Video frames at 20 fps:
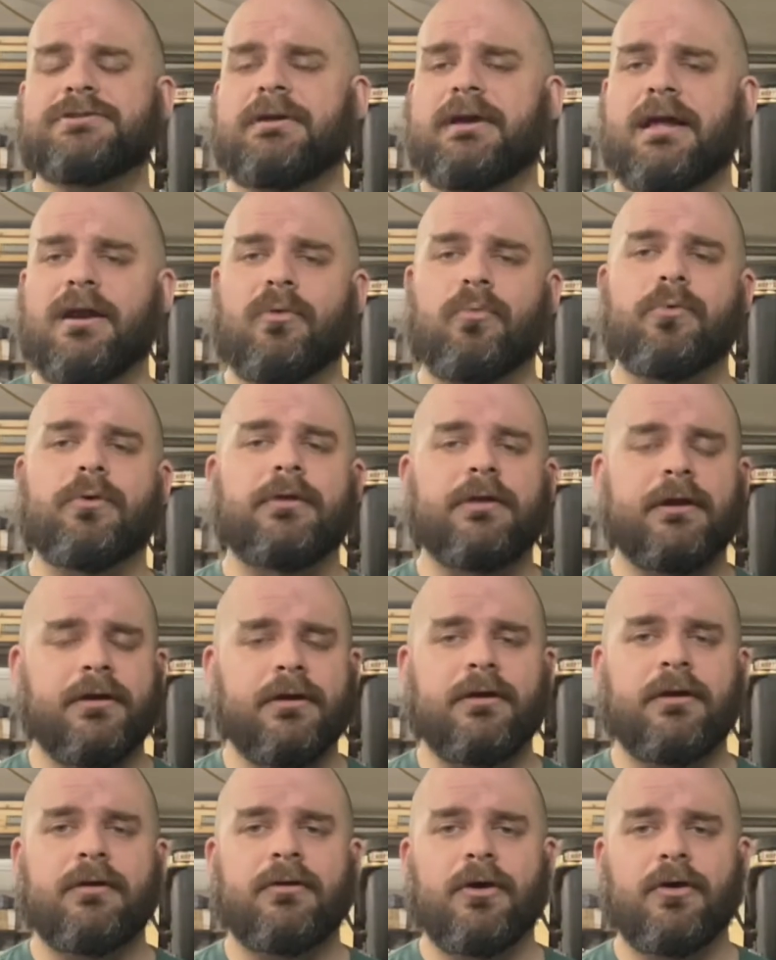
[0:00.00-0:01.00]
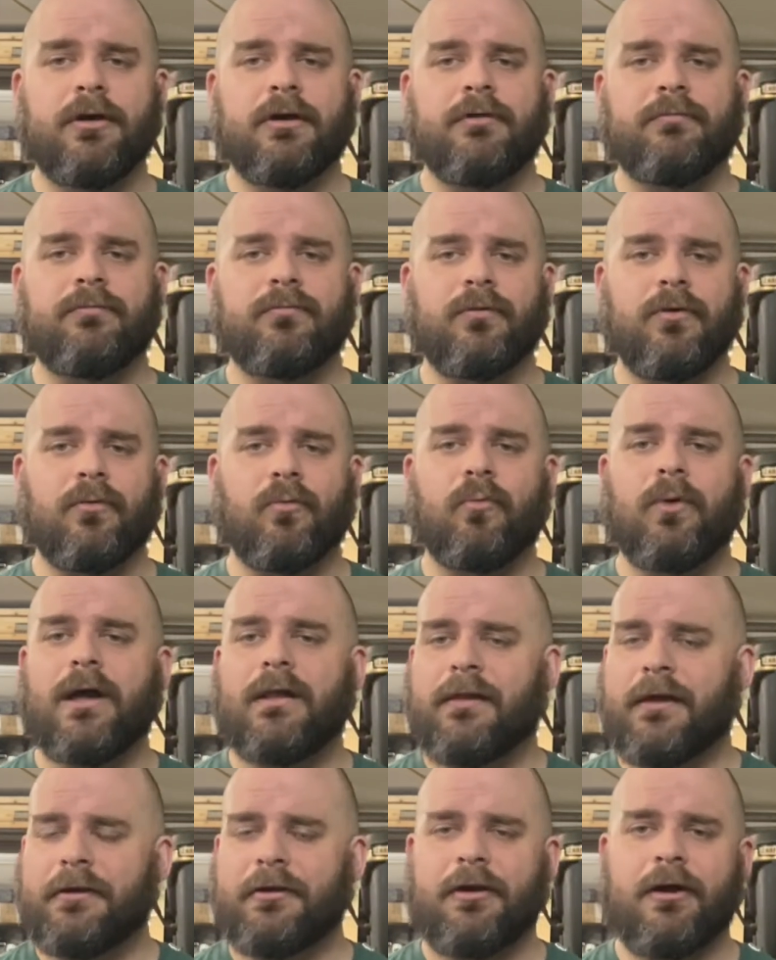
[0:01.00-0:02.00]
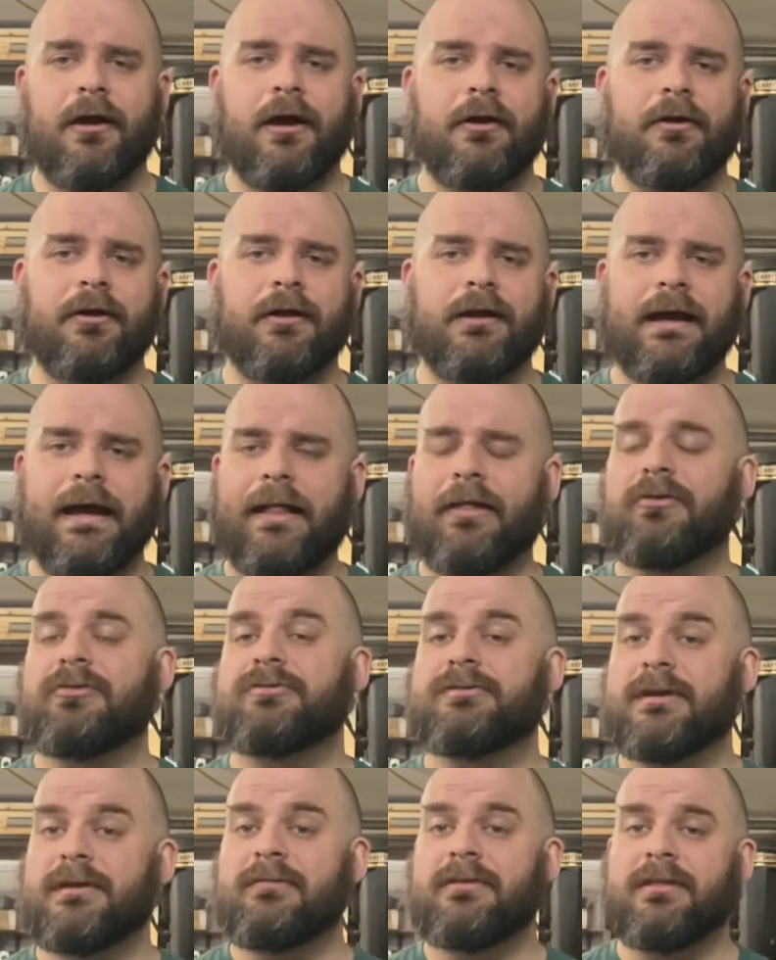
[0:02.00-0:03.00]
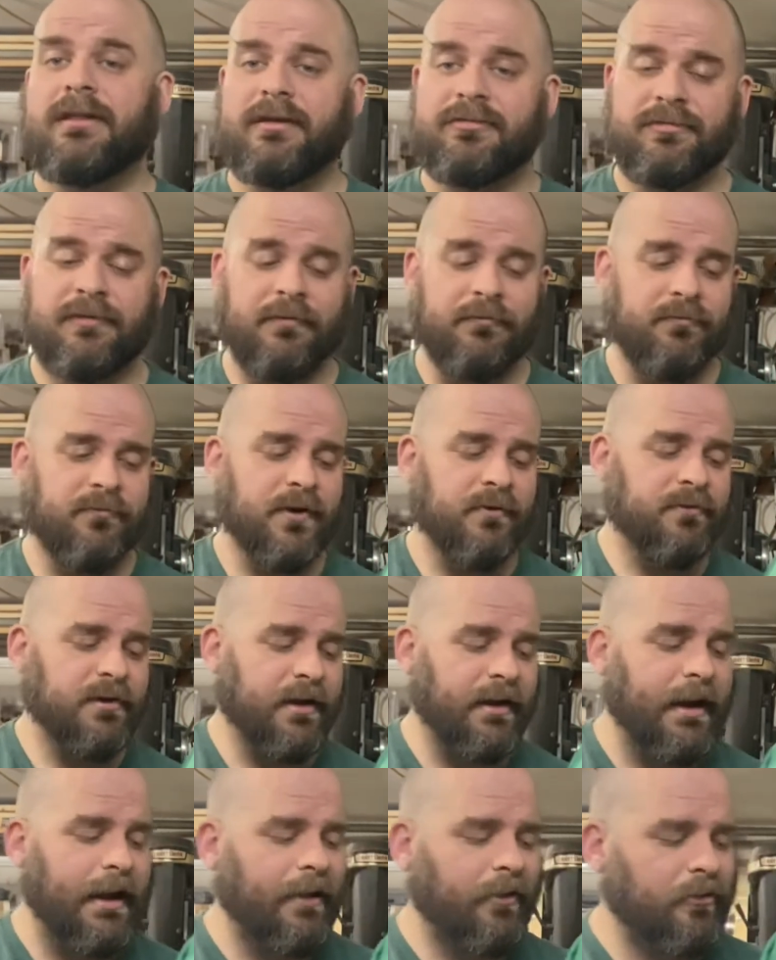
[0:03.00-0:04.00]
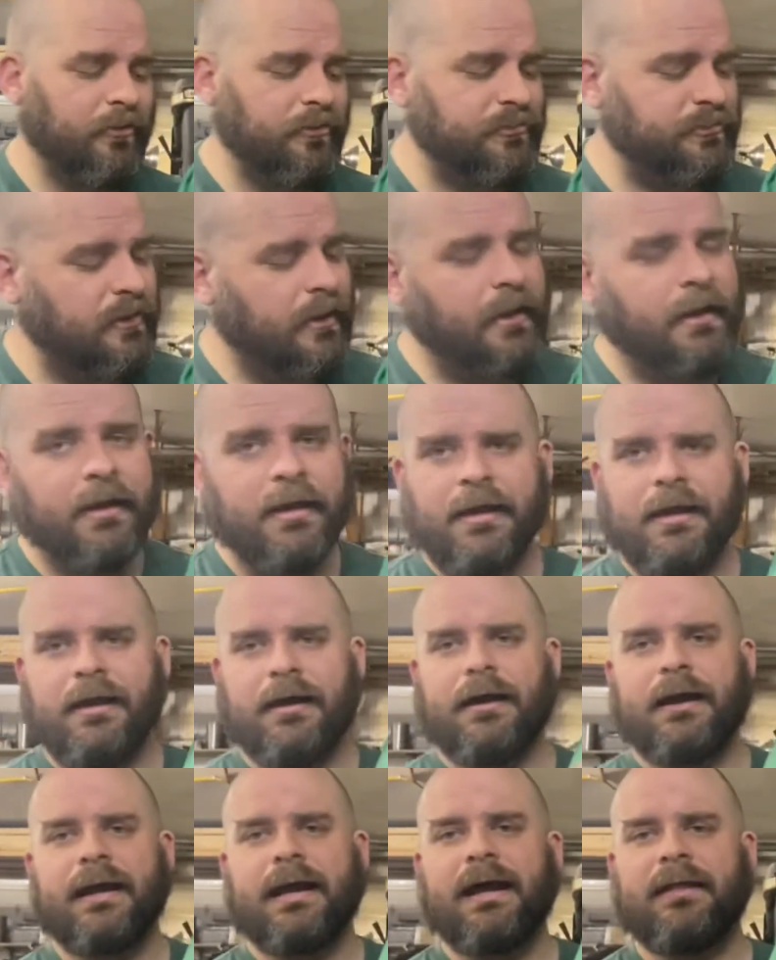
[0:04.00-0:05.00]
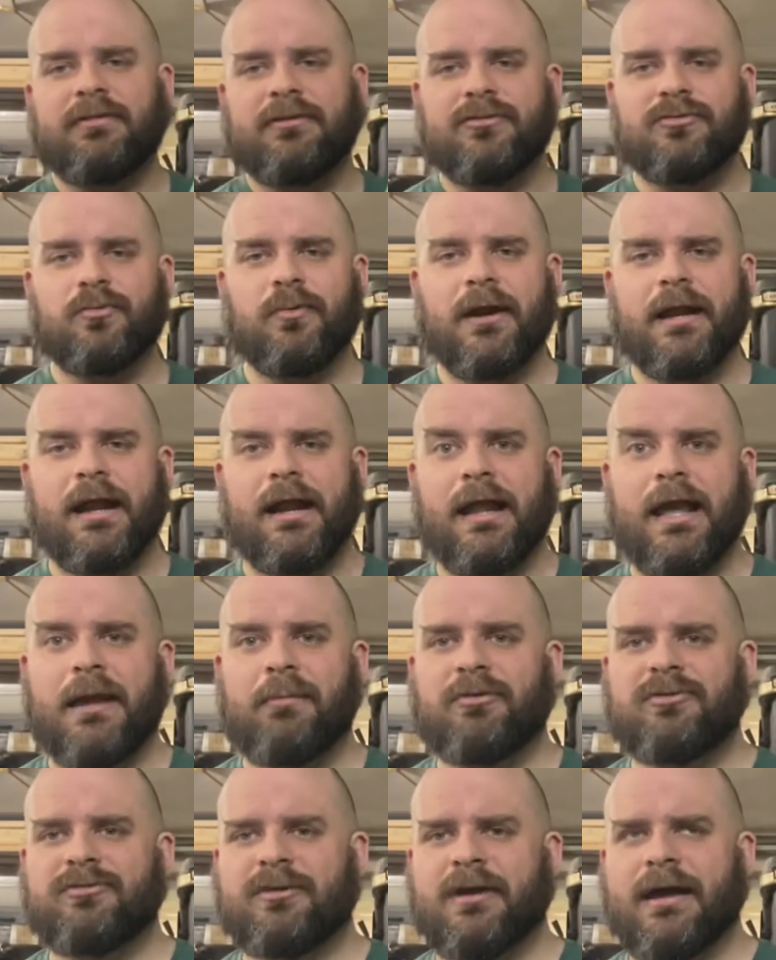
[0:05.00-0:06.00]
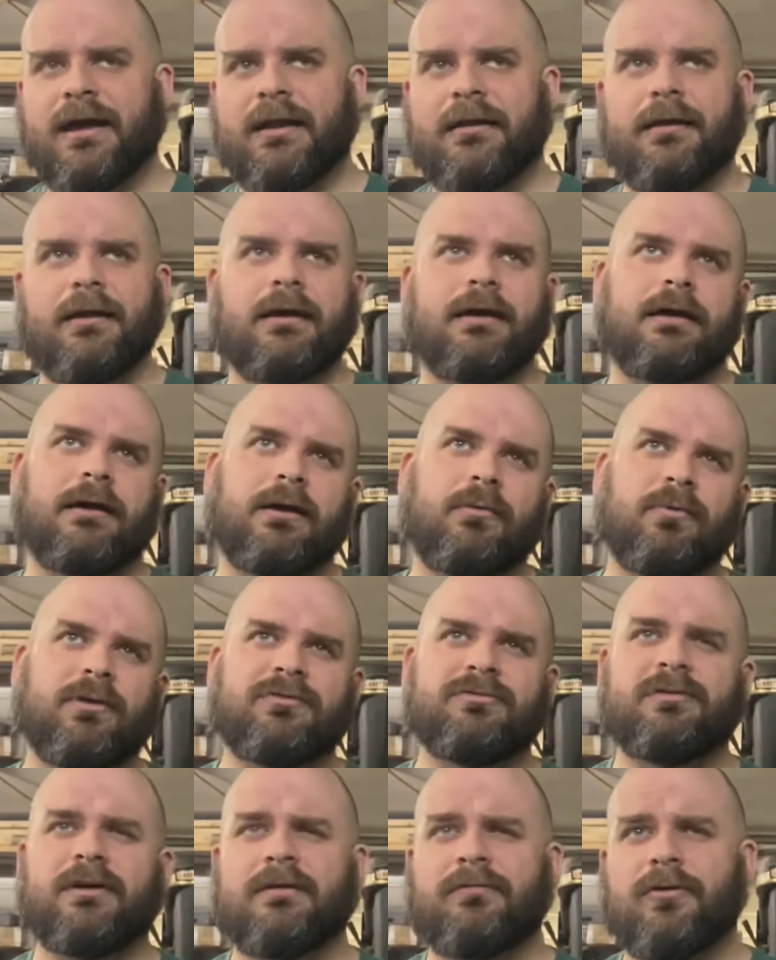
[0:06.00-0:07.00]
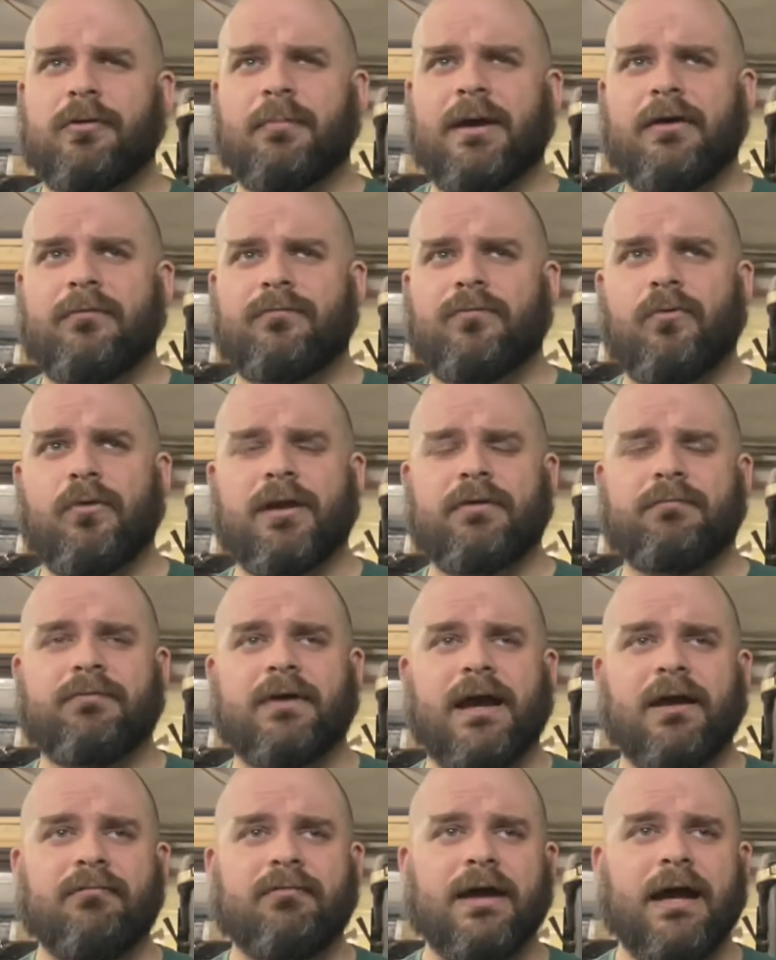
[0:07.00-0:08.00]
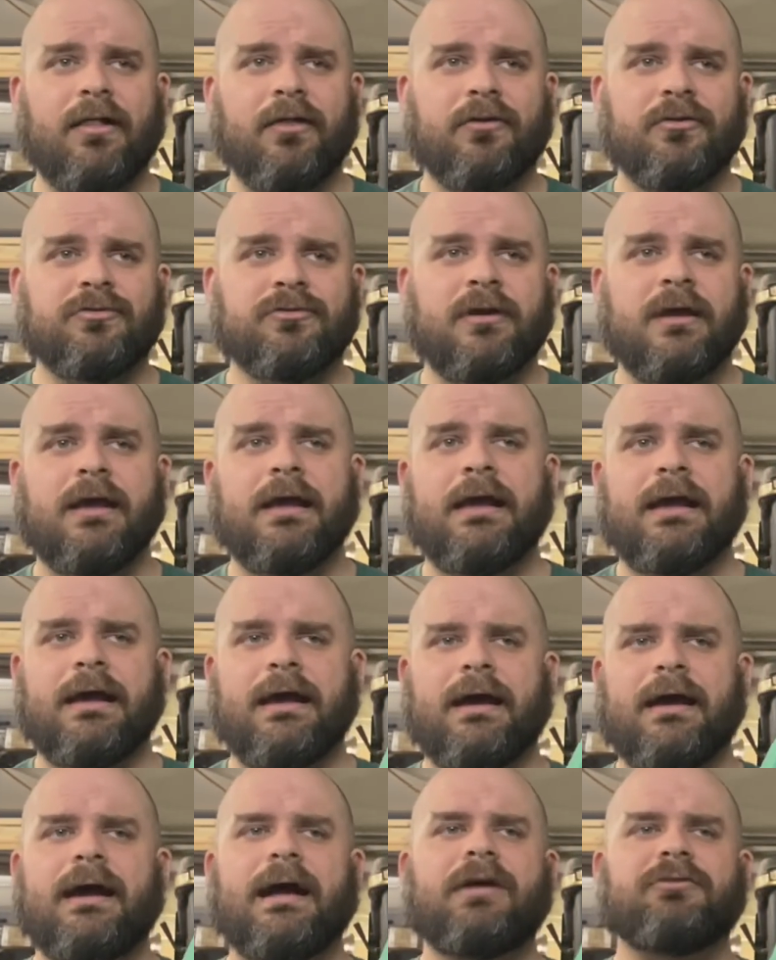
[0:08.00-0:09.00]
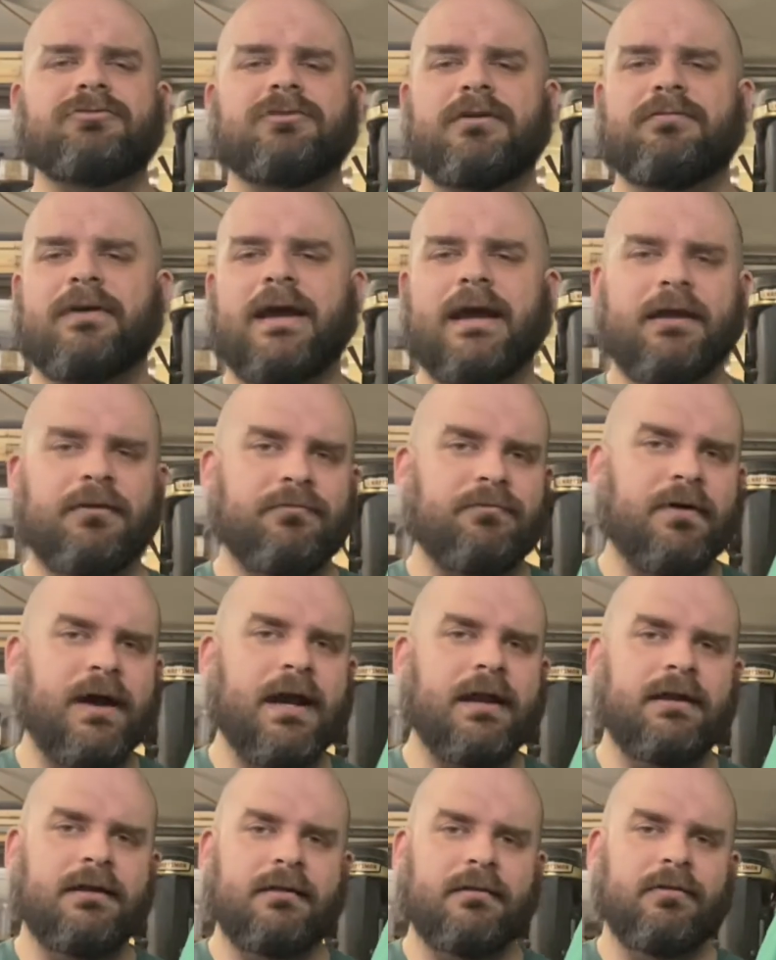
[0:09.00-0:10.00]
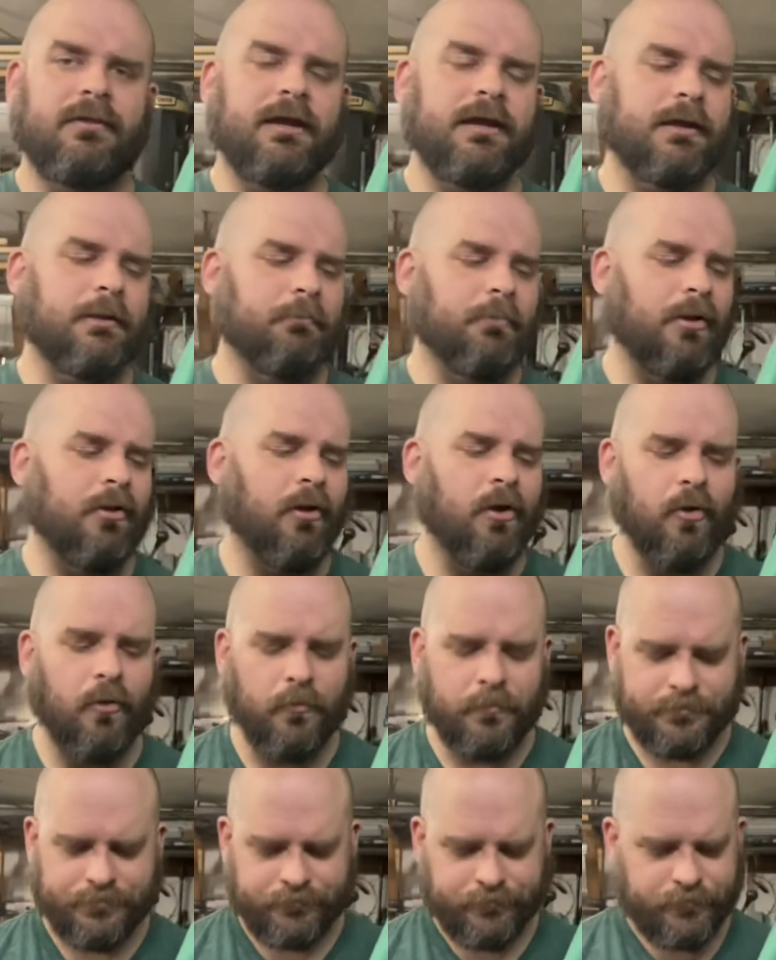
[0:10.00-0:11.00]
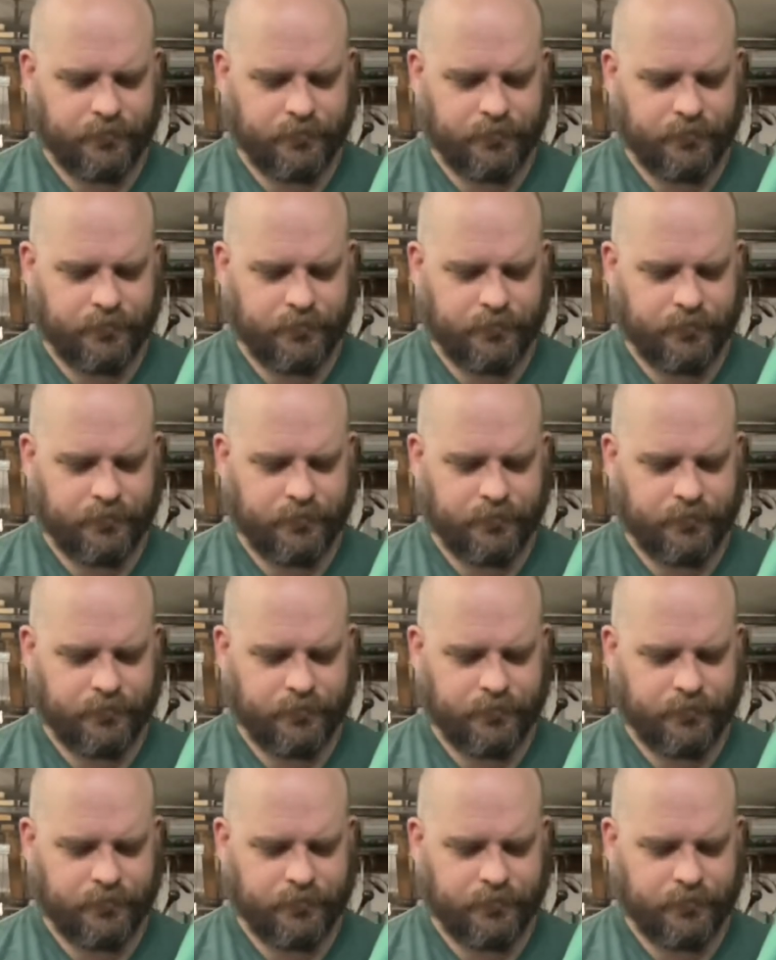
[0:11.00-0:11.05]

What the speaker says: get a really good hood for well under $100, even less than $50. I got this one on Amazon, I want to say for about $45. I'll see if I can find it and link it below.